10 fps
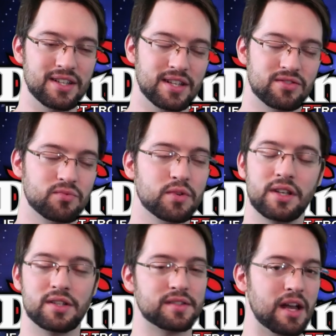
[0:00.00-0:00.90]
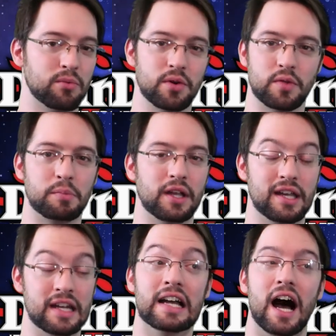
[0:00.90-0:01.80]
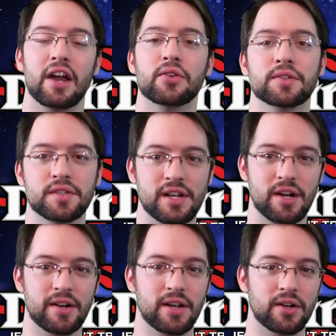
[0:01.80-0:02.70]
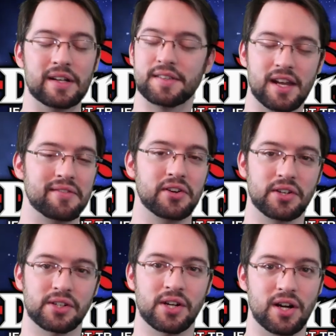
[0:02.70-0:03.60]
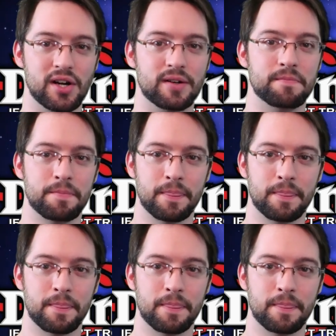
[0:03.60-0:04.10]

it, it's really just not worth to play it in either scenario. It's not a very good card,